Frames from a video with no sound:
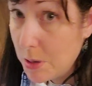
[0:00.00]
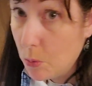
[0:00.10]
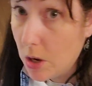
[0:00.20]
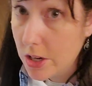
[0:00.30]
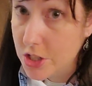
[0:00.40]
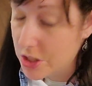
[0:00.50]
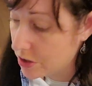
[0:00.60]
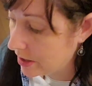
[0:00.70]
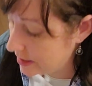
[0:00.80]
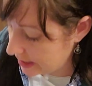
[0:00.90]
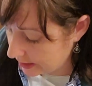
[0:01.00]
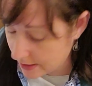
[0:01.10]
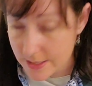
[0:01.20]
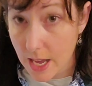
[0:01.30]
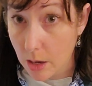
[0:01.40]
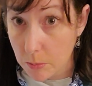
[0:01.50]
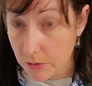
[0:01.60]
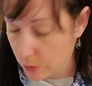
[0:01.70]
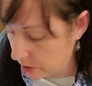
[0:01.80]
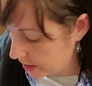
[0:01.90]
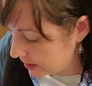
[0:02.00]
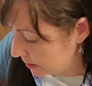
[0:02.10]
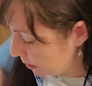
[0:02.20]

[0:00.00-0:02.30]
washed, you can take this out before it needs to